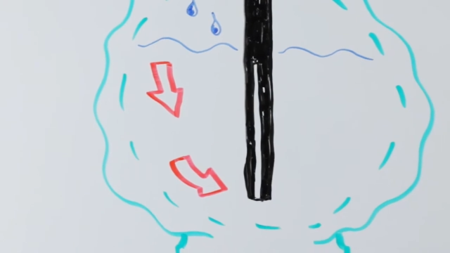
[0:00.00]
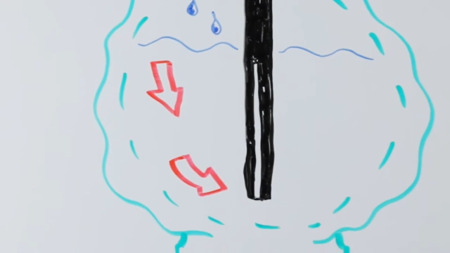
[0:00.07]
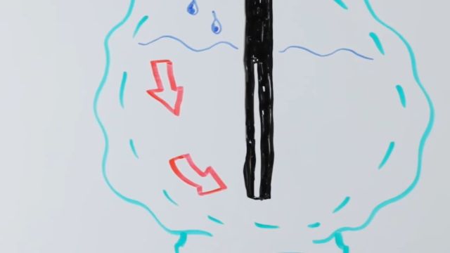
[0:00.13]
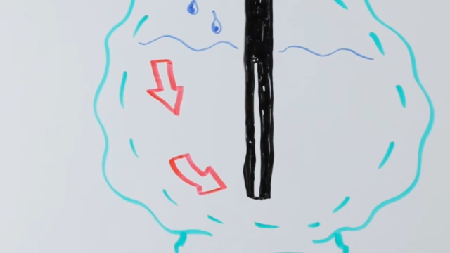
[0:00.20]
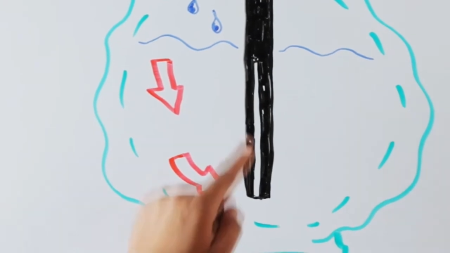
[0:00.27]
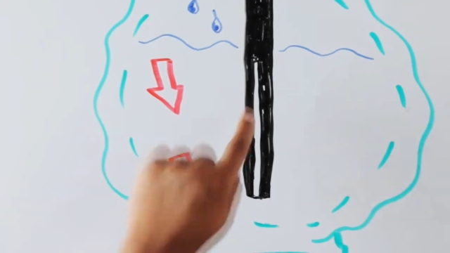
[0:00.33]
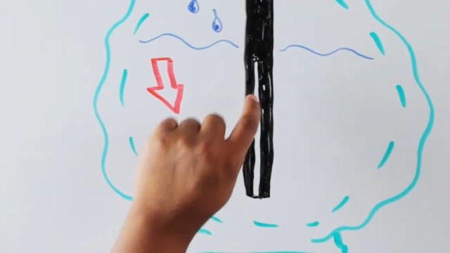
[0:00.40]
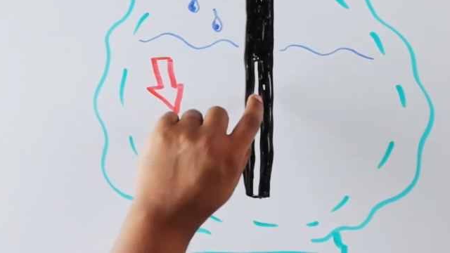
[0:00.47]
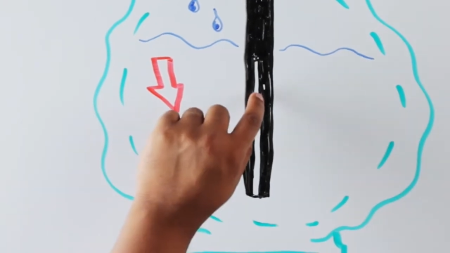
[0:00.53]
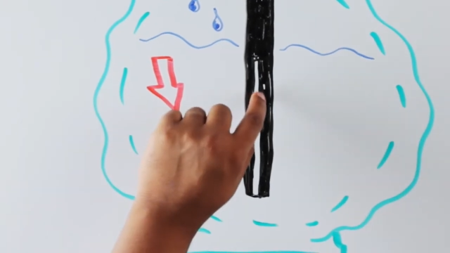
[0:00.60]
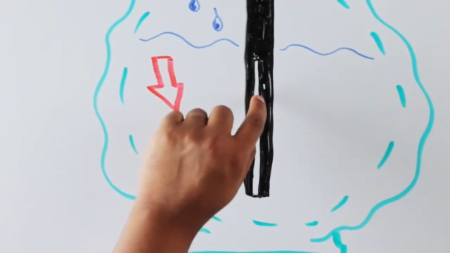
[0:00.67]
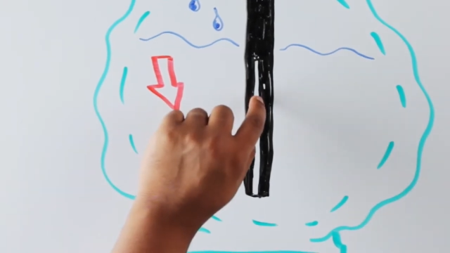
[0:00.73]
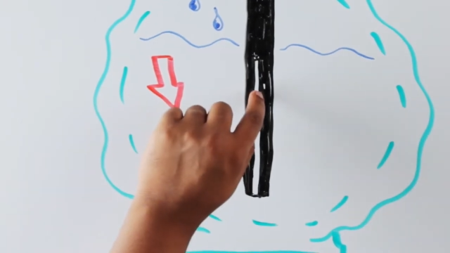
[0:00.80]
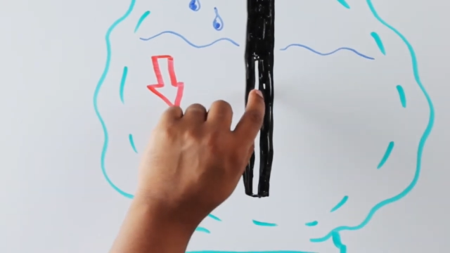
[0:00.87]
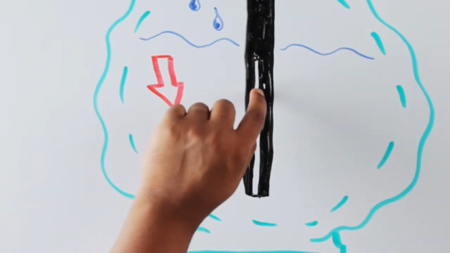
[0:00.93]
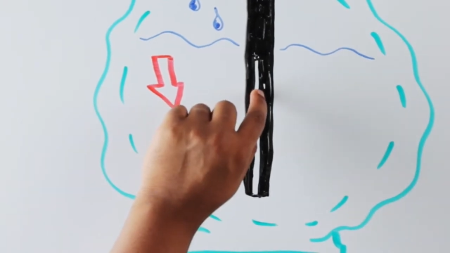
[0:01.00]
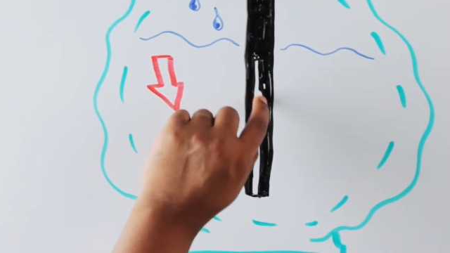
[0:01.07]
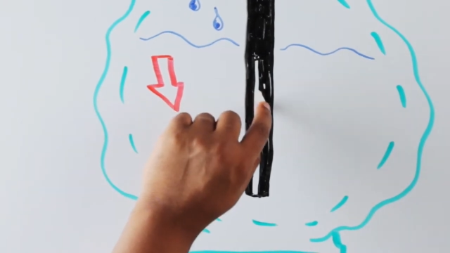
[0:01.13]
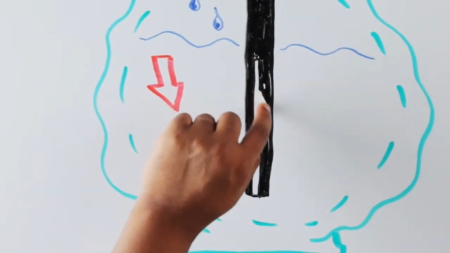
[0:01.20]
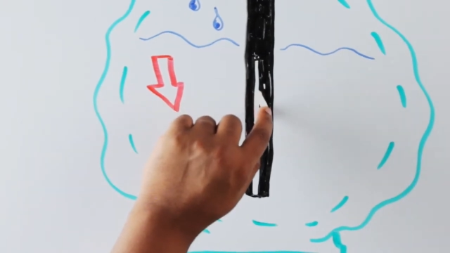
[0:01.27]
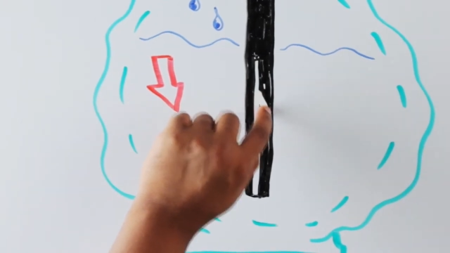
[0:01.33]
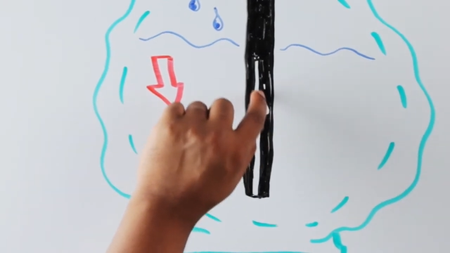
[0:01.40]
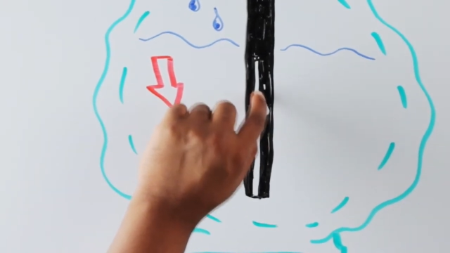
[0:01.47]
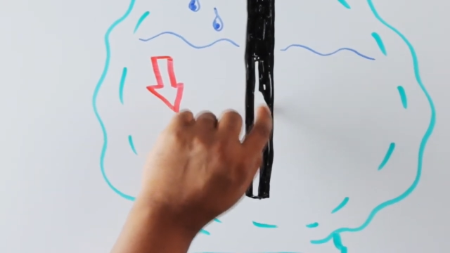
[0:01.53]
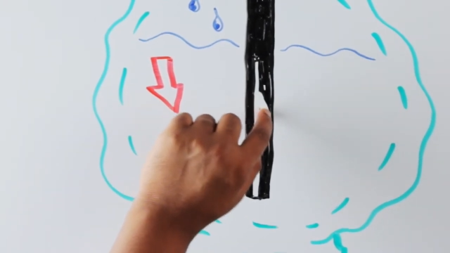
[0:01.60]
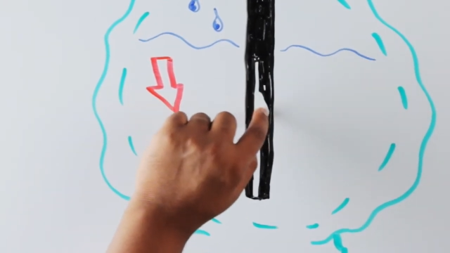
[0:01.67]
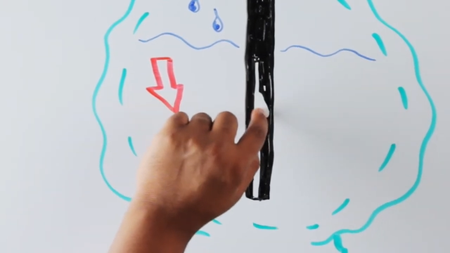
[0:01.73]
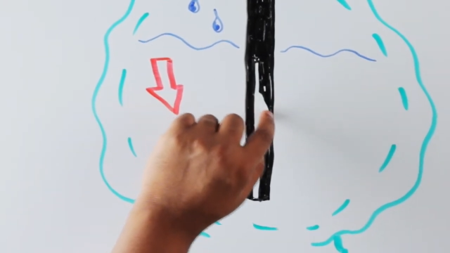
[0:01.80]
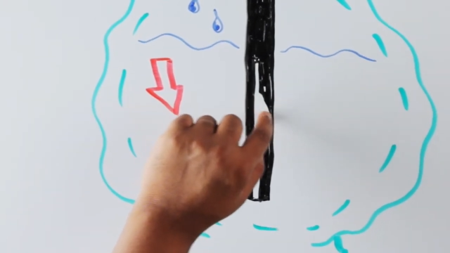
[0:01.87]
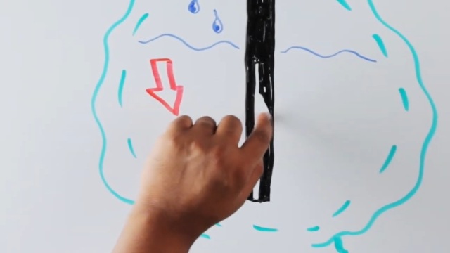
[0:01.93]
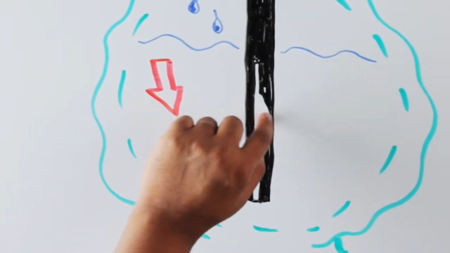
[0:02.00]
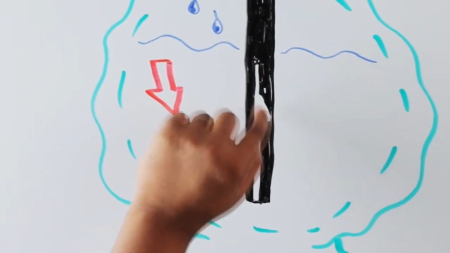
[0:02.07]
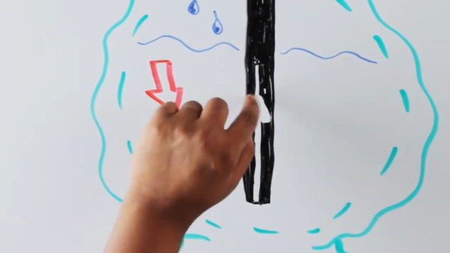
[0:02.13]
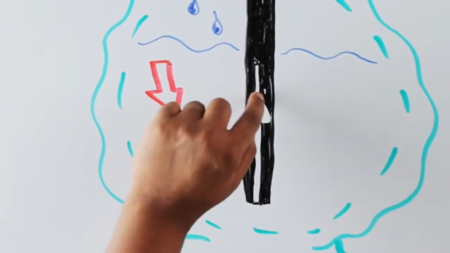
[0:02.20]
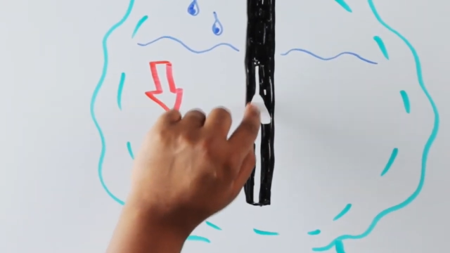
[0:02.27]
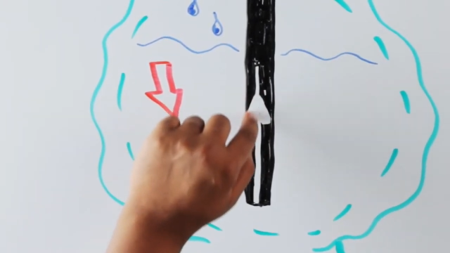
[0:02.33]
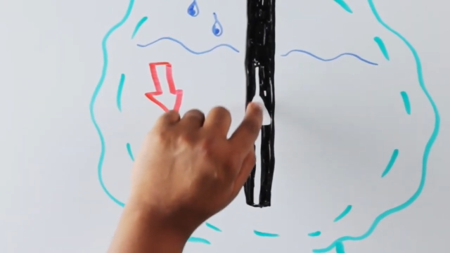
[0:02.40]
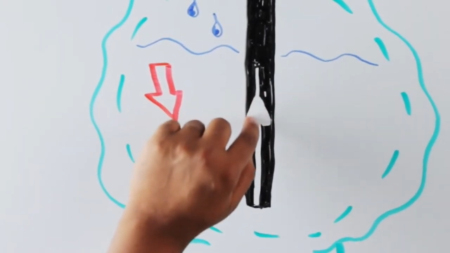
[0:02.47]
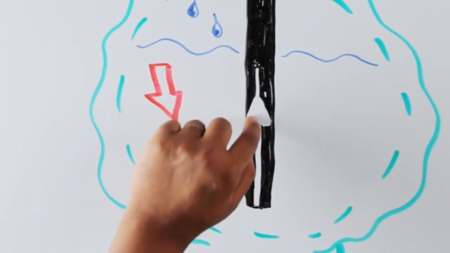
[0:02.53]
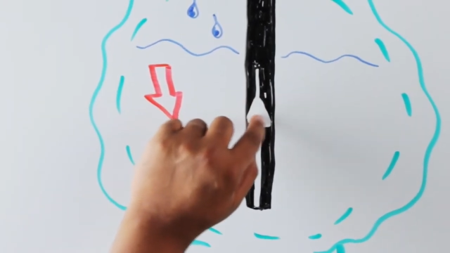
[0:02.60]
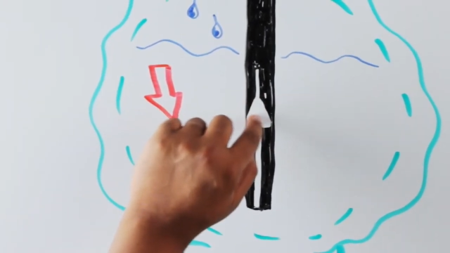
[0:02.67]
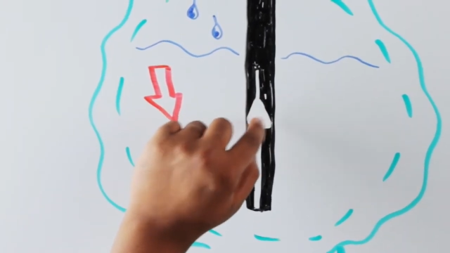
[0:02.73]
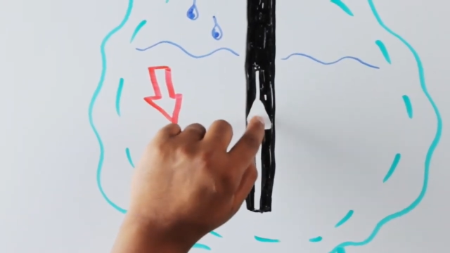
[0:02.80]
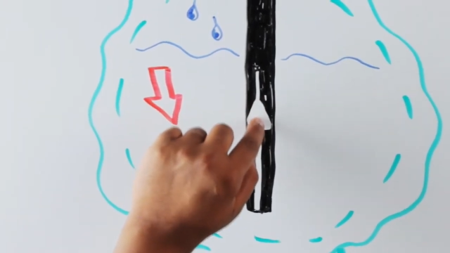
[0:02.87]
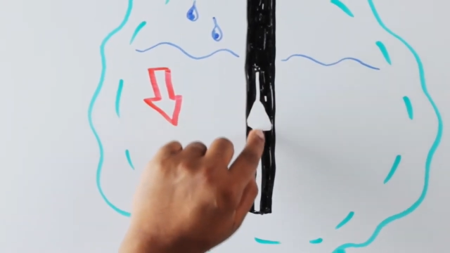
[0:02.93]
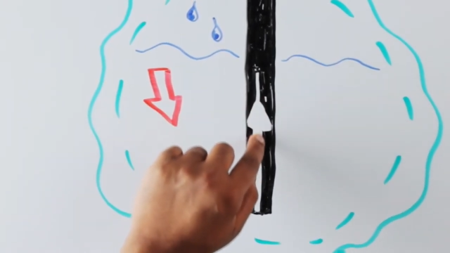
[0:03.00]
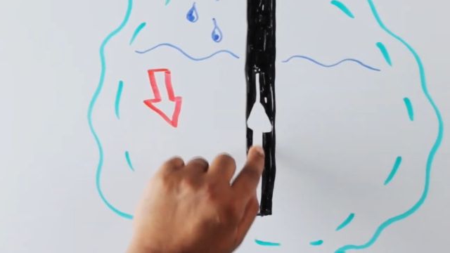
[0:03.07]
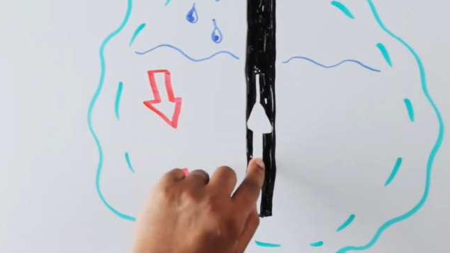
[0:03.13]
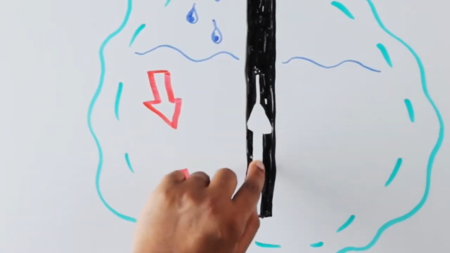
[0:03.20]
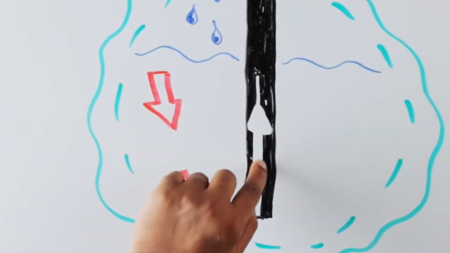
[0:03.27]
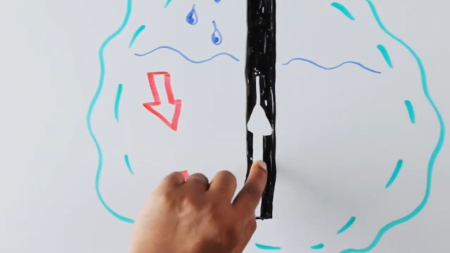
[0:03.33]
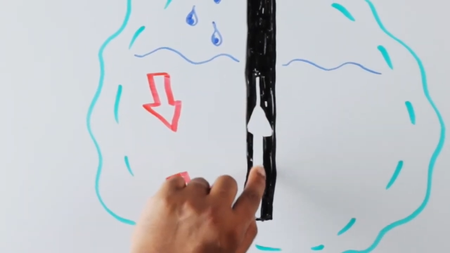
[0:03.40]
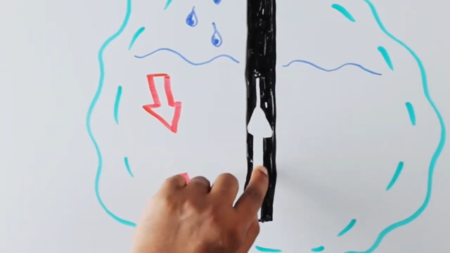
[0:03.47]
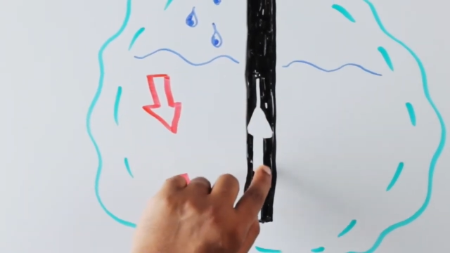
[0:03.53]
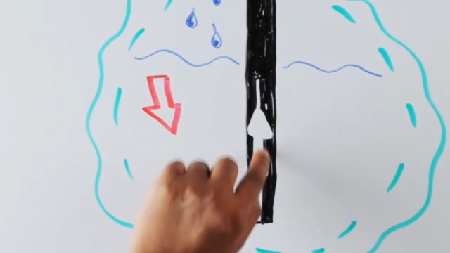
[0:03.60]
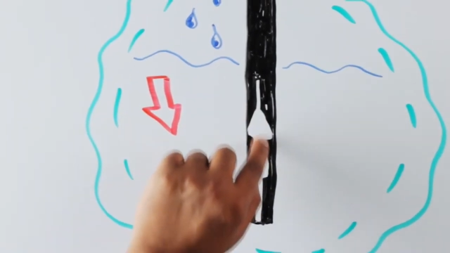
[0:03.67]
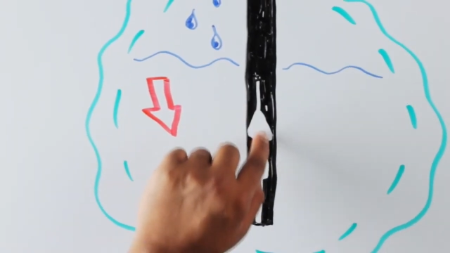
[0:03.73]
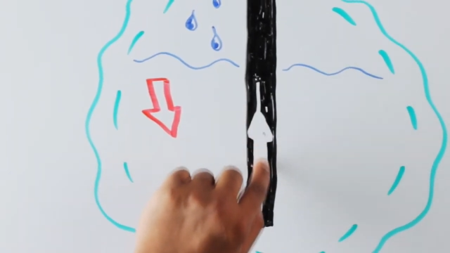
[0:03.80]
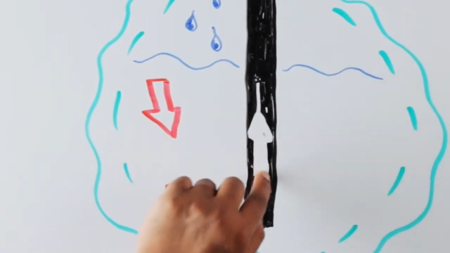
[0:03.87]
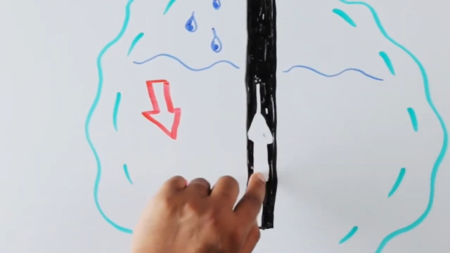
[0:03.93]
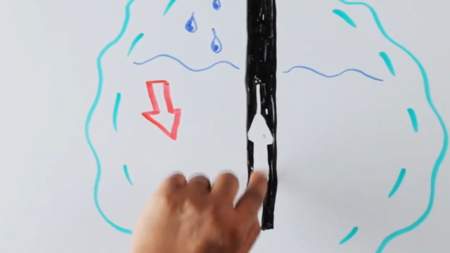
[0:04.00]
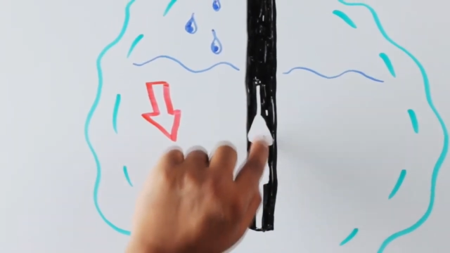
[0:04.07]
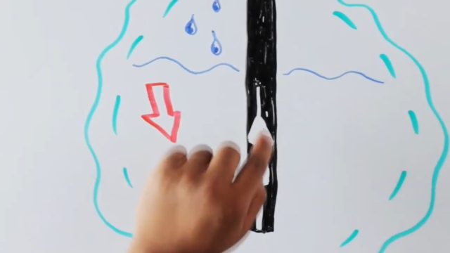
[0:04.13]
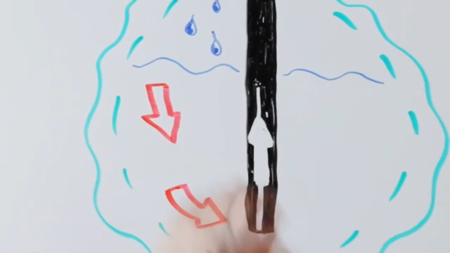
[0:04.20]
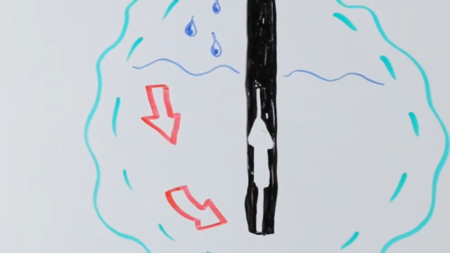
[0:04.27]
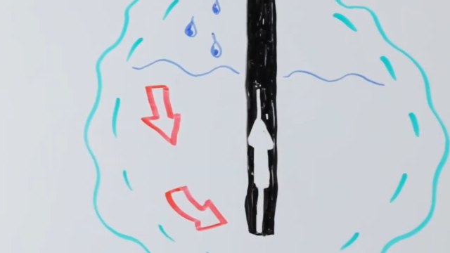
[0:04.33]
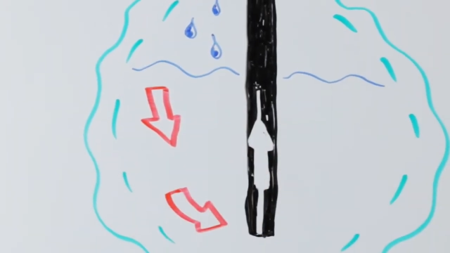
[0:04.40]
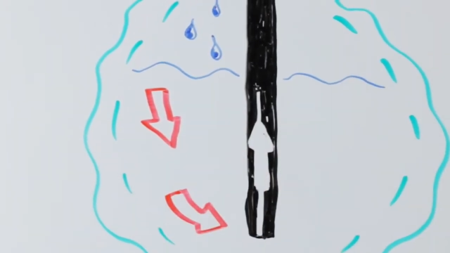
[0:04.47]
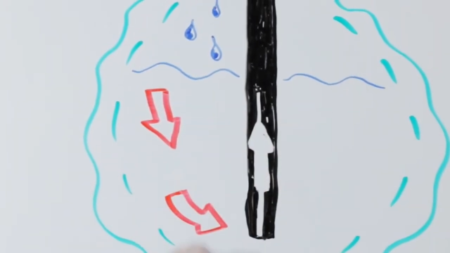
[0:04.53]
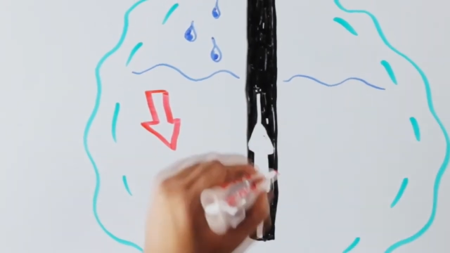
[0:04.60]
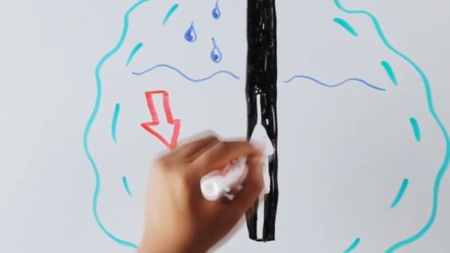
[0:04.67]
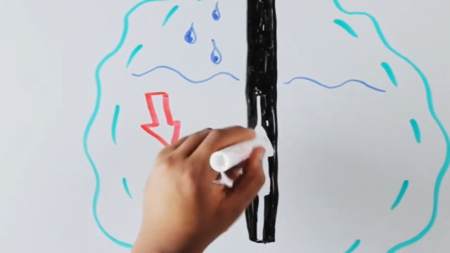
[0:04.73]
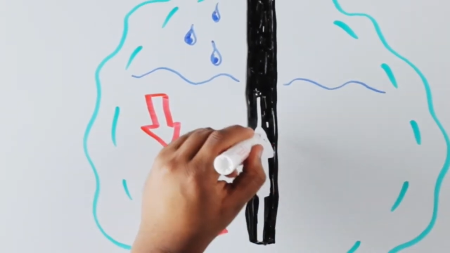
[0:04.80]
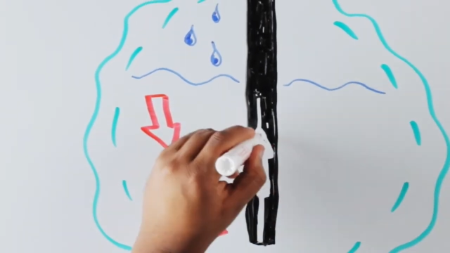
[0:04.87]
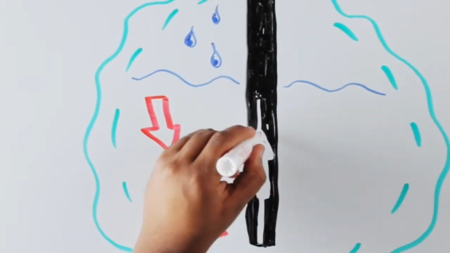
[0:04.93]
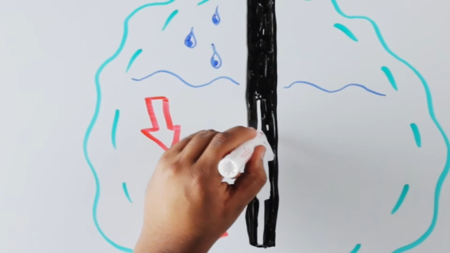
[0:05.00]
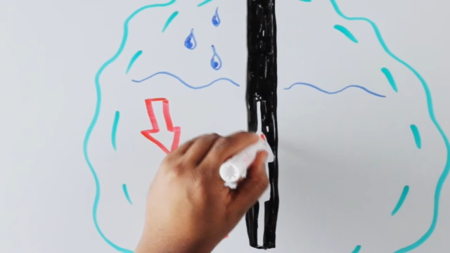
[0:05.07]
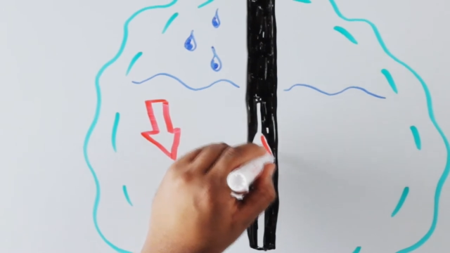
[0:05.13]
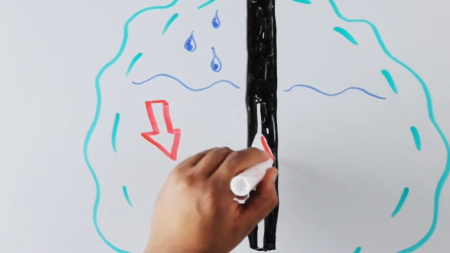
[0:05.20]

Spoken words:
[unreadable: no face in view]